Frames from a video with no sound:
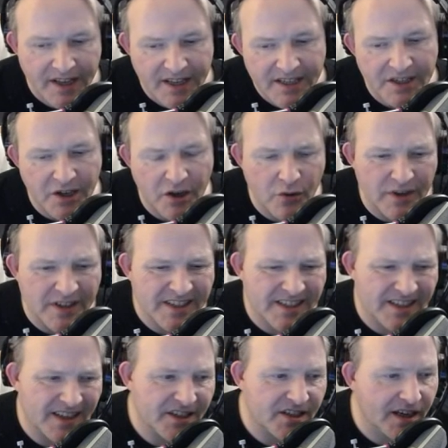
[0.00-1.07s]
so it's
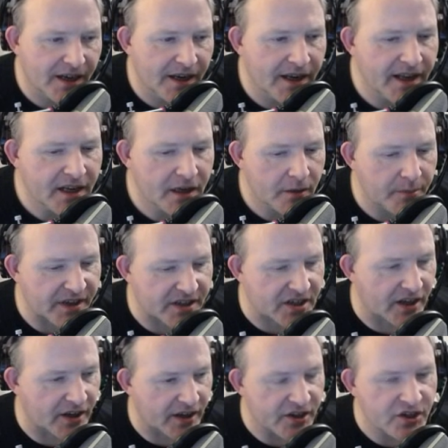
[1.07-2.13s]
a little bit
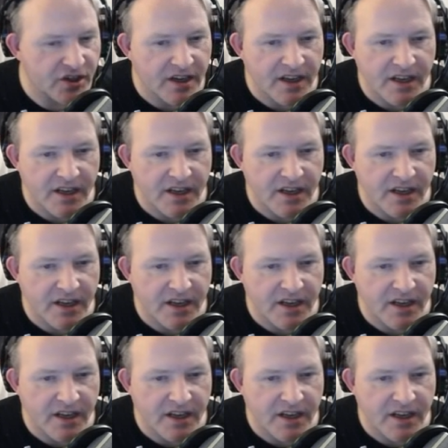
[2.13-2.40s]
sluggish.